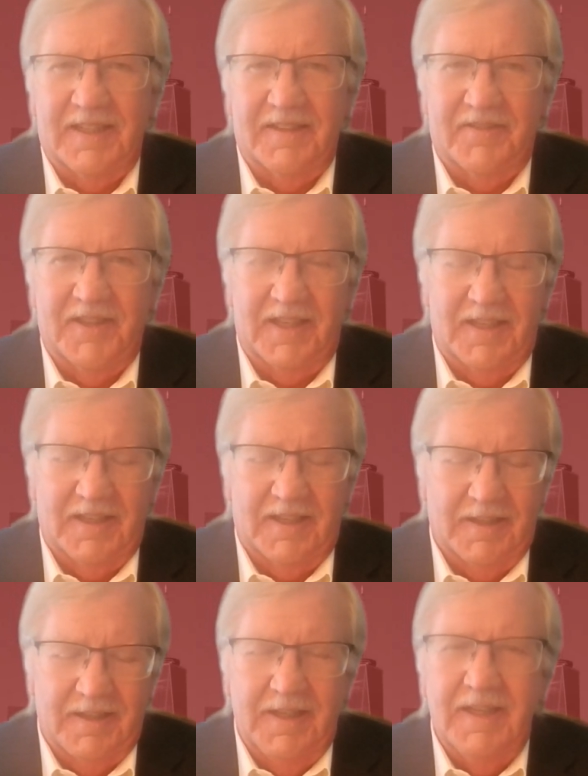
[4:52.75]
of
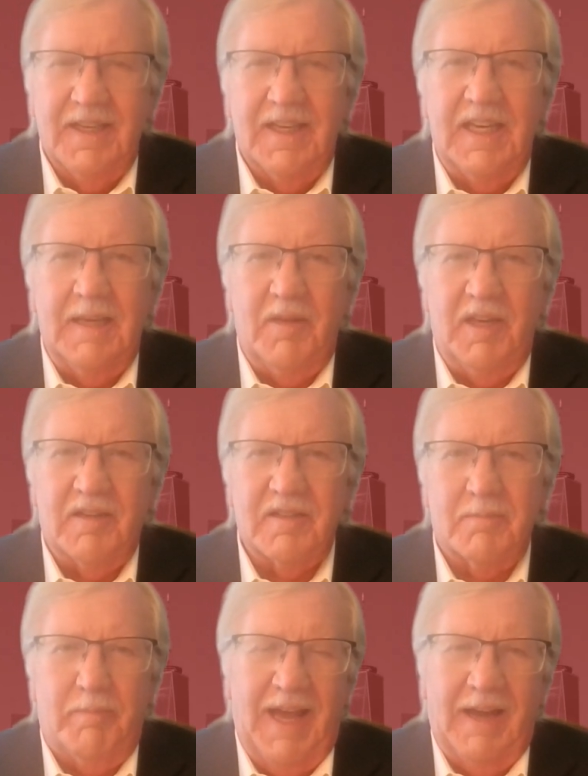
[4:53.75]
the
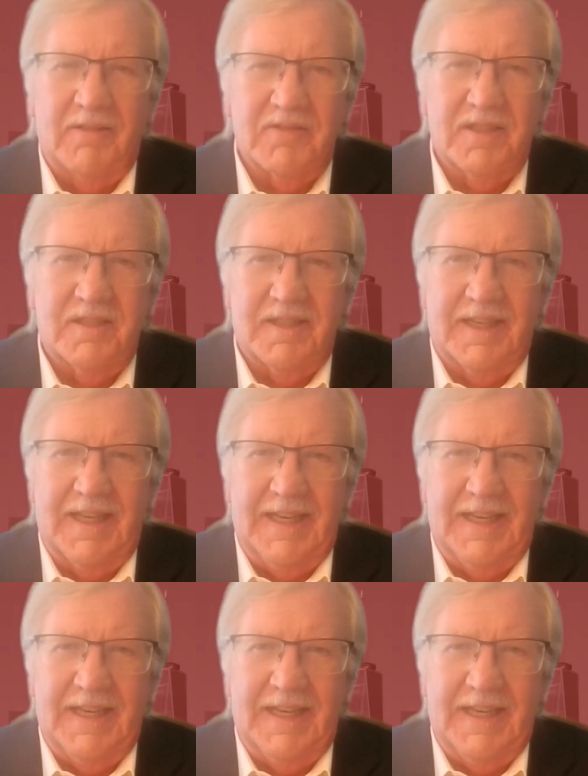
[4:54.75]
emails bounced,